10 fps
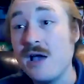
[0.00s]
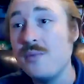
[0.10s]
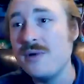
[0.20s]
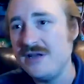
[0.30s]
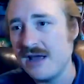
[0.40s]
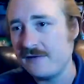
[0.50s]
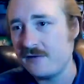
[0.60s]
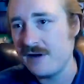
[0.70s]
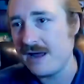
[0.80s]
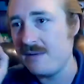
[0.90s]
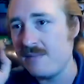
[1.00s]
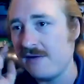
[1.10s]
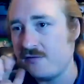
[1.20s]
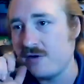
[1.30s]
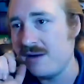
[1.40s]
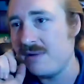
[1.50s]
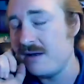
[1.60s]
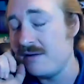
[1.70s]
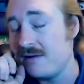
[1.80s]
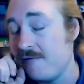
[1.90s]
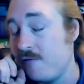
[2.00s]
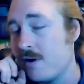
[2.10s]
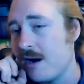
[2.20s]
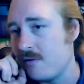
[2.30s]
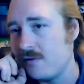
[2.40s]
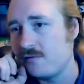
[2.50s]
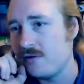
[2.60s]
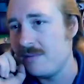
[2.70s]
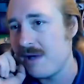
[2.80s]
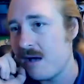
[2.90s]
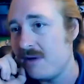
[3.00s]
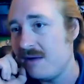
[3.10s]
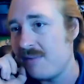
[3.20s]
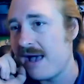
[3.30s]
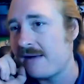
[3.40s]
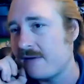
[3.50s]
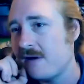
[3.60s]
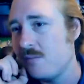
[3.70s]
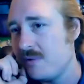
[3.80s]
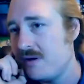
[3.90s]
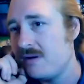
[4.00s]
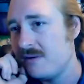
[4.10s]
opened yesterday in my stream, in a 4-hour stream, how many packs I opened?